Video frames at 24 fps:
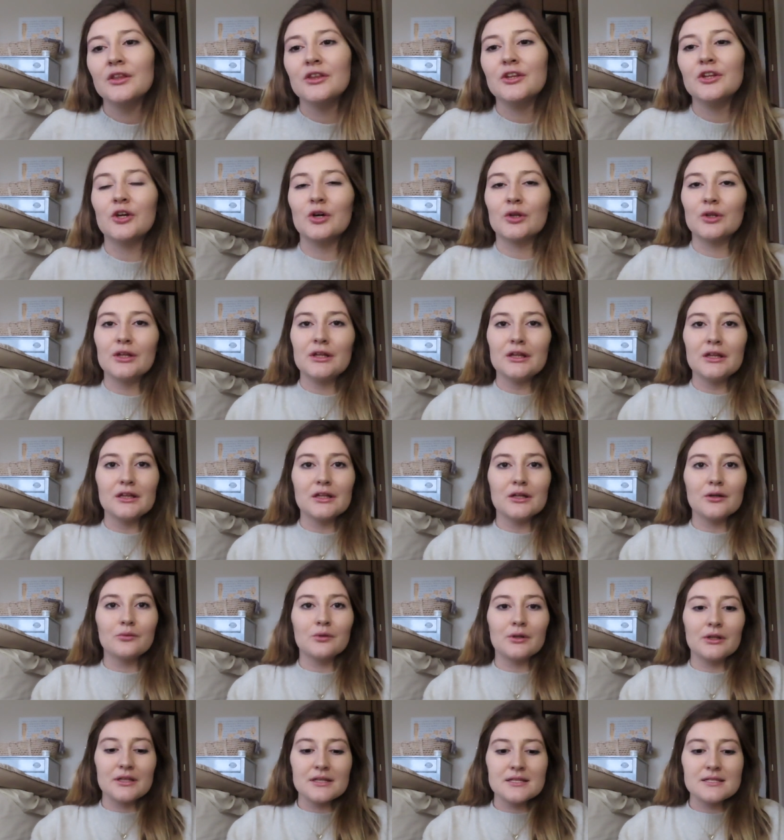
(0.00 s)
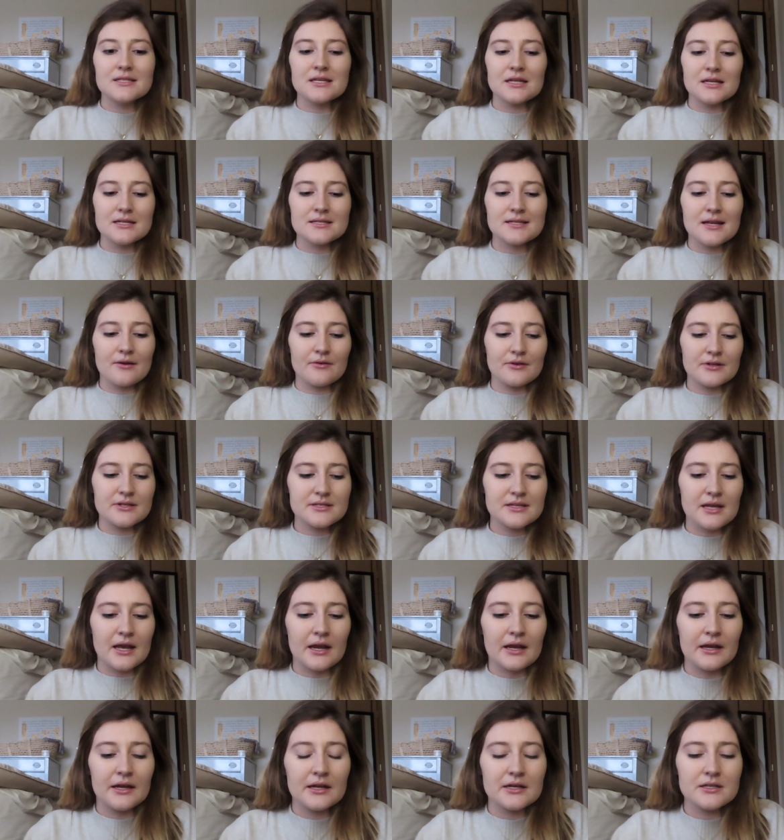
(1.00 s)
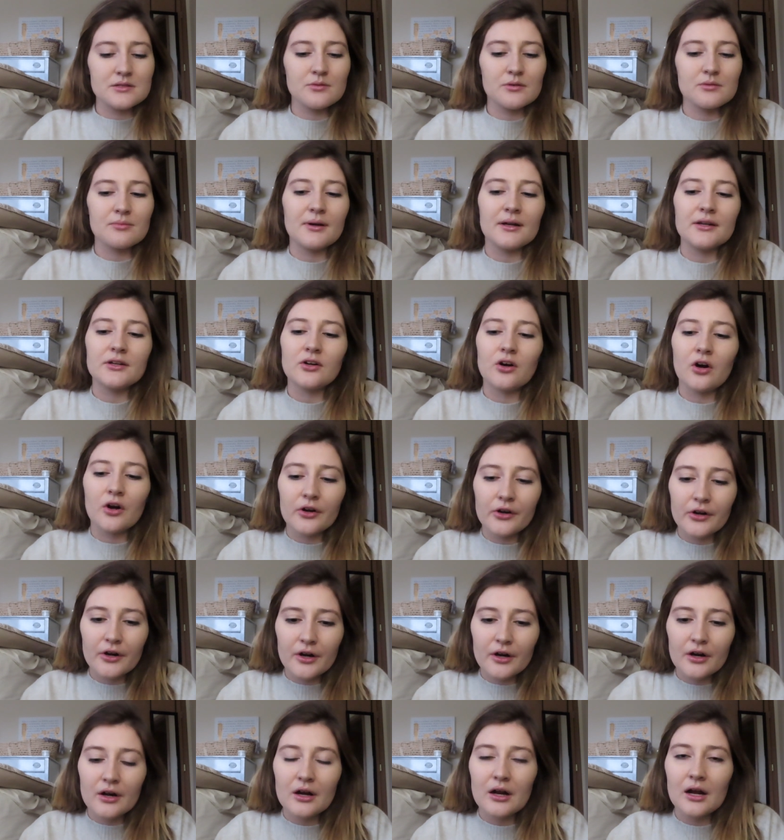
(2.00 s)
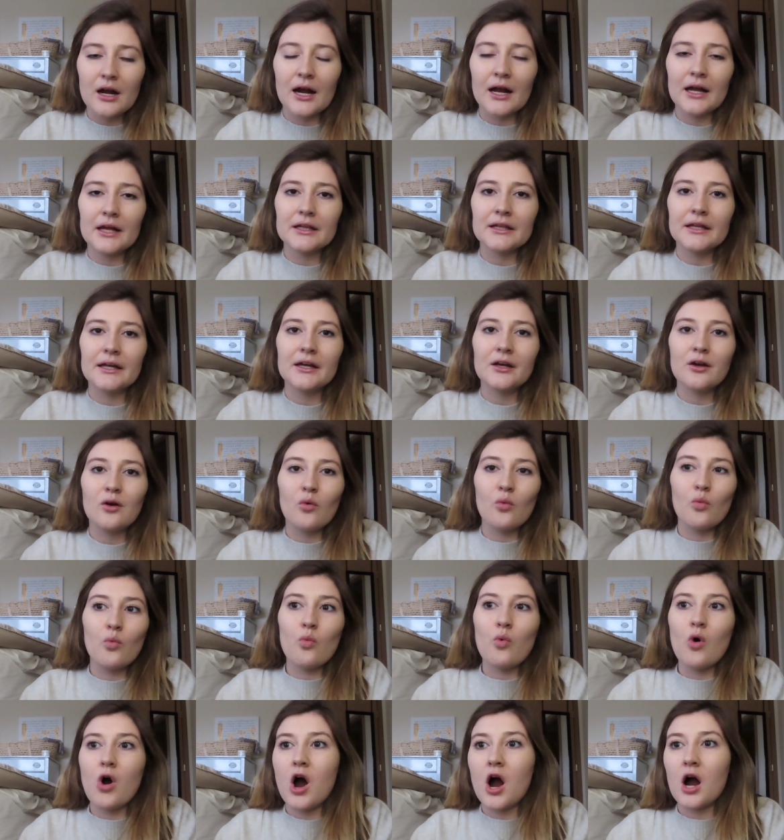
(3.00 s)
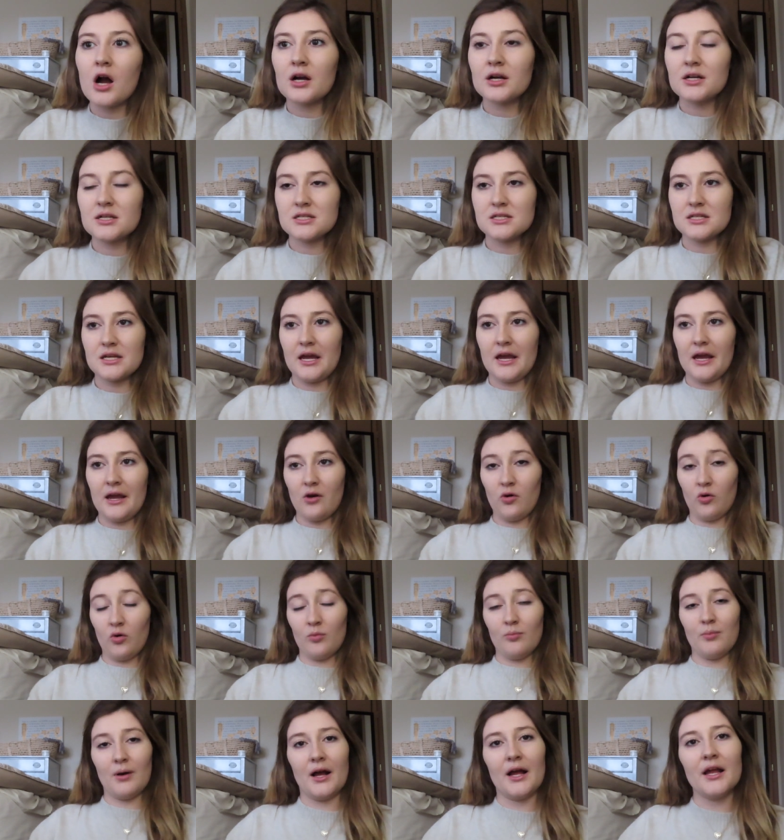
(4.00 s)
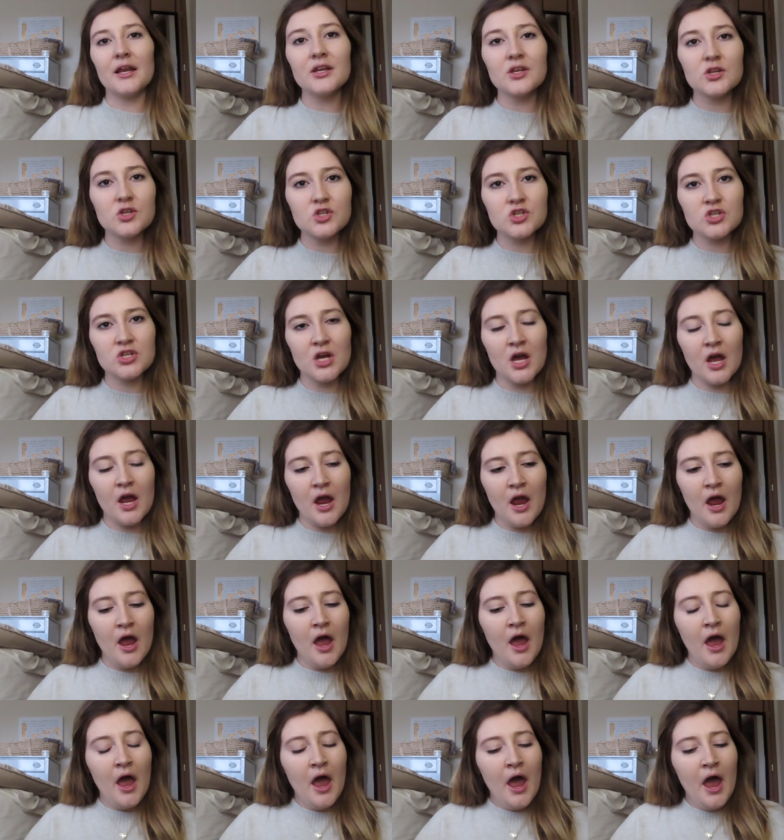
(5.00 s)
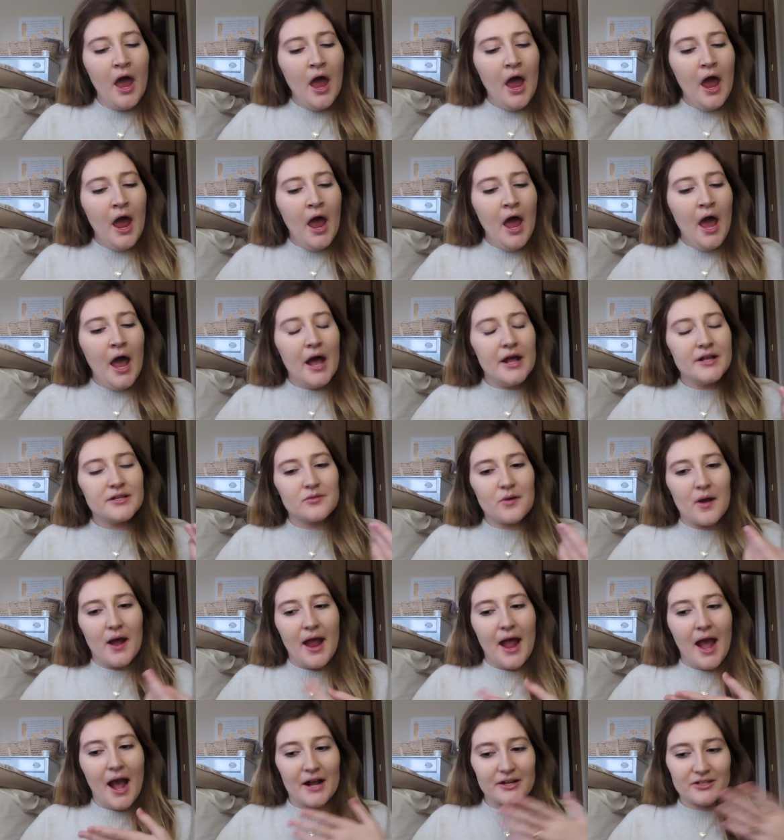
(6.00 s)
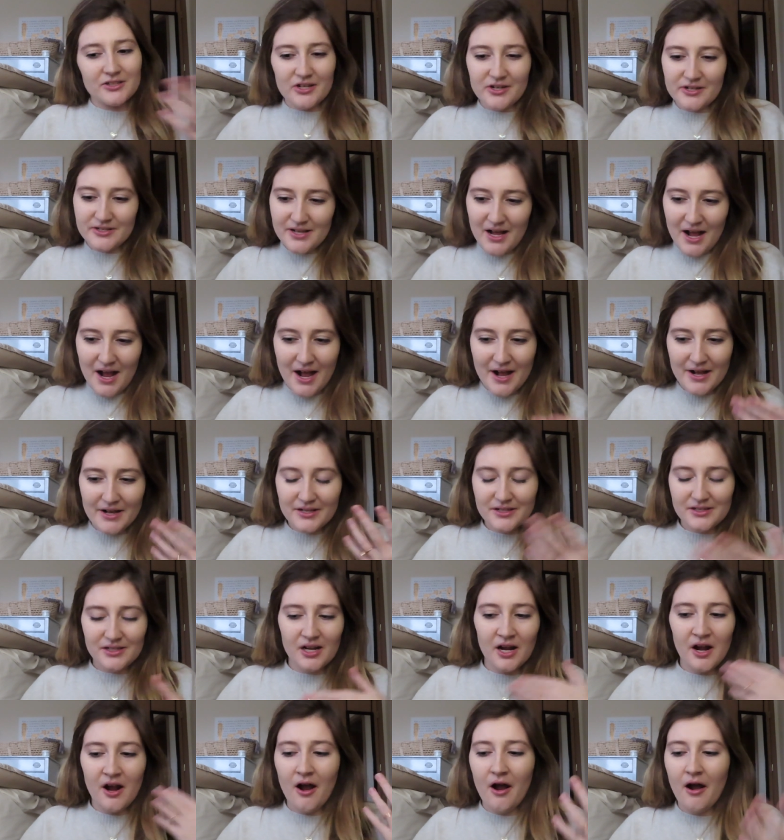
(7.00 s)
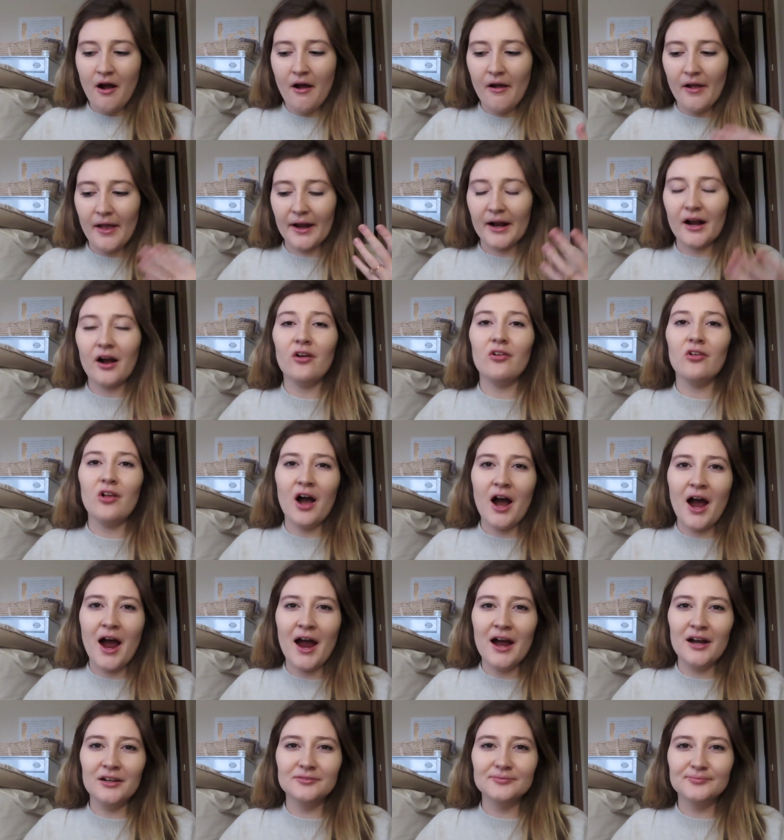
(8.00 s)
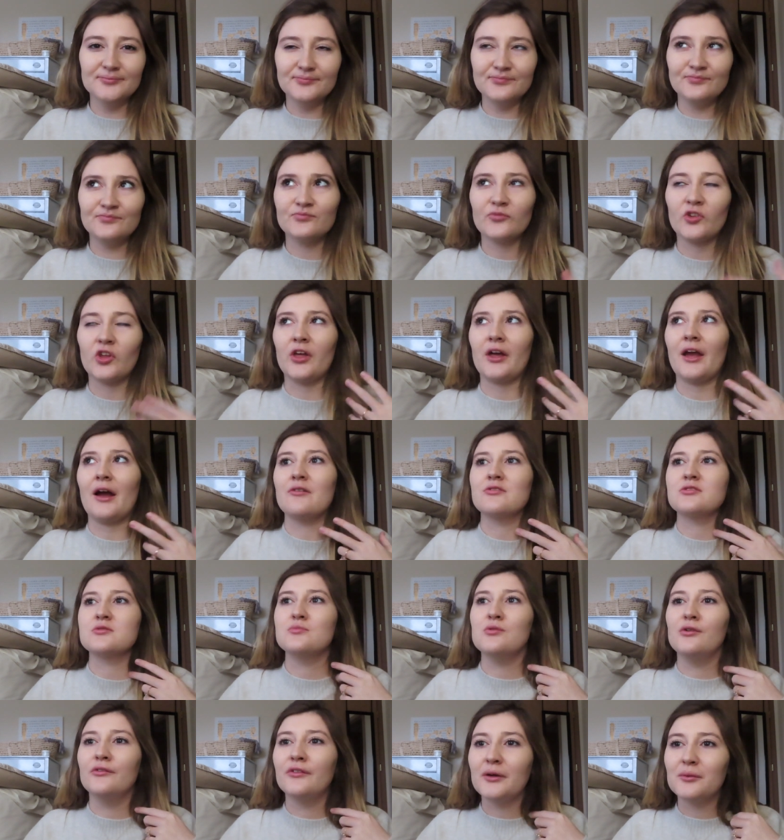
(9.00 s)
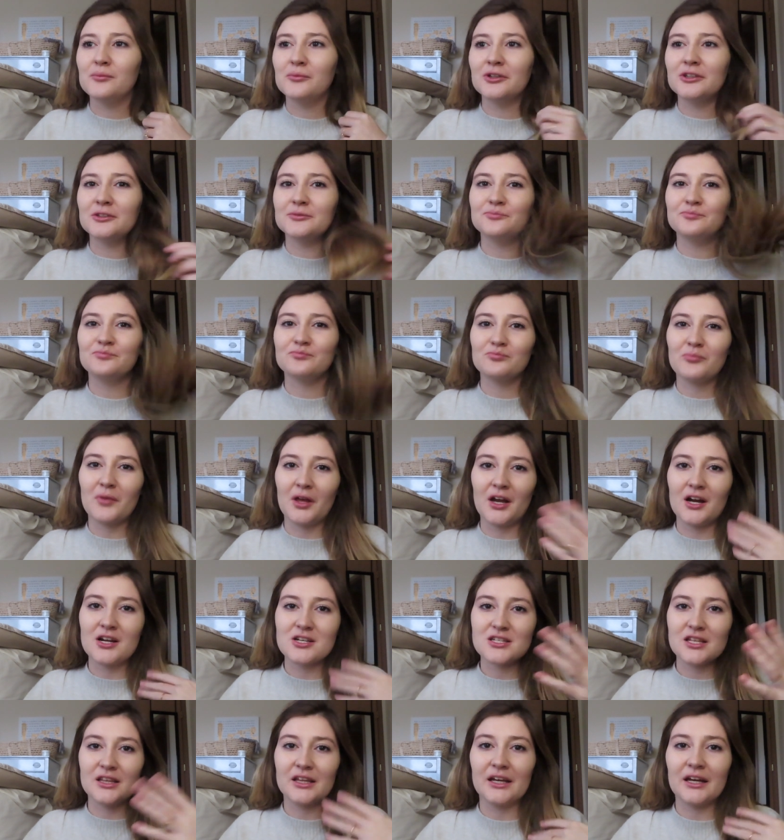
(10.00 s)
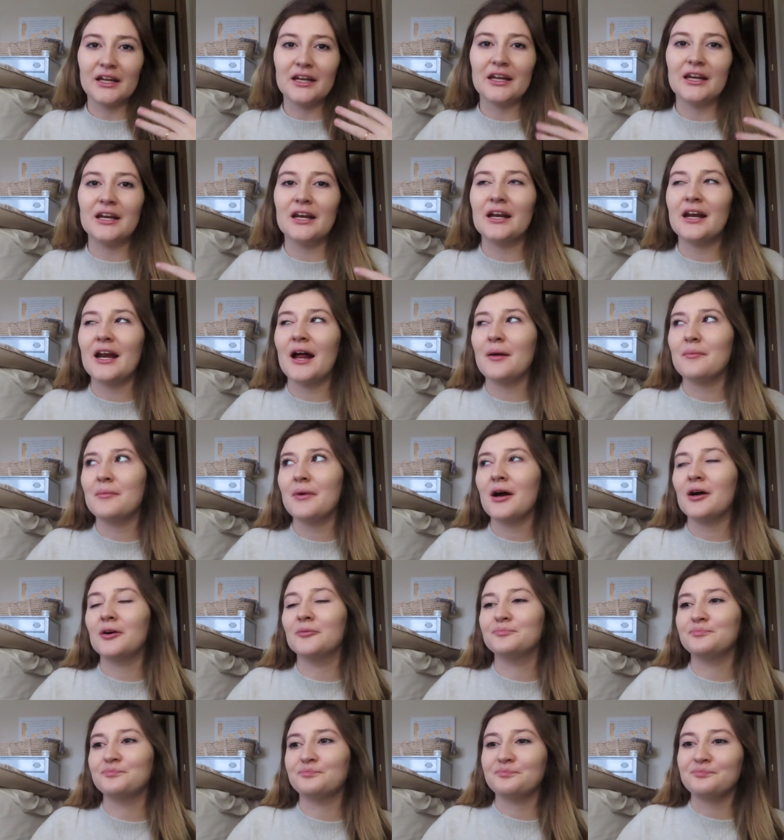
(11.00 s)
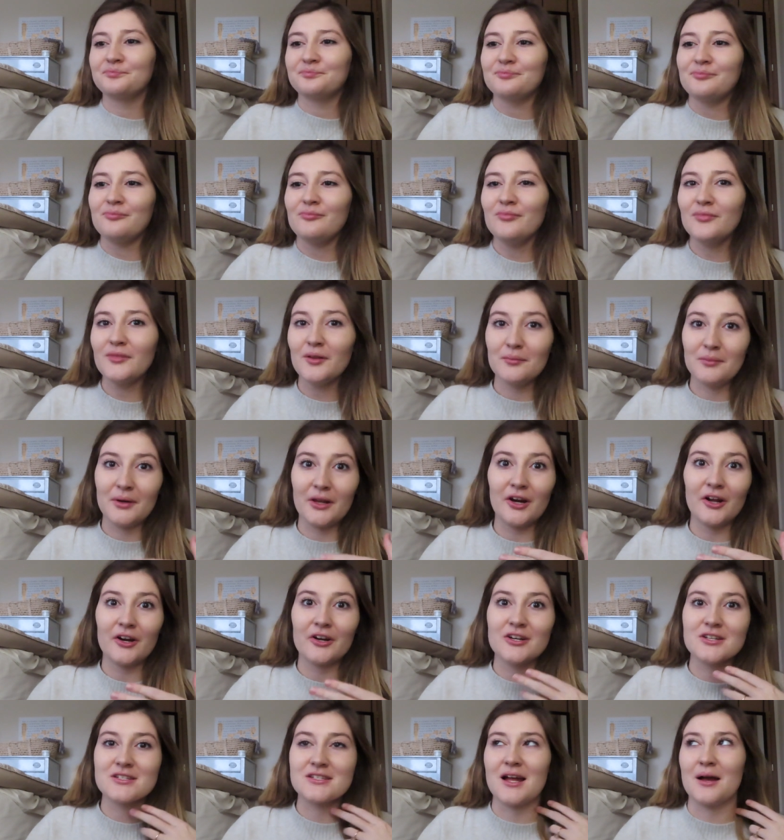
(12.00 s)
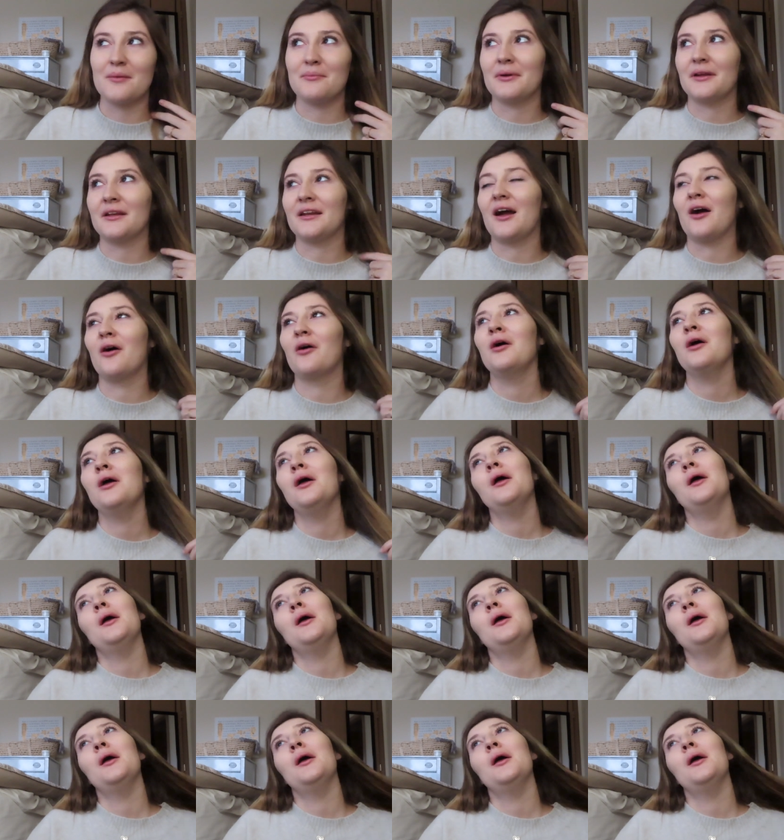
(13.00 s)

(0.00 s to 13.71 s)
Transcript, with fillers: the only thing that really stinks I would say is with my daughter I like walked a whole bunch that's why I exercised like a lot like I was moving more like my gosh I think I need a nap now my daughter's napping now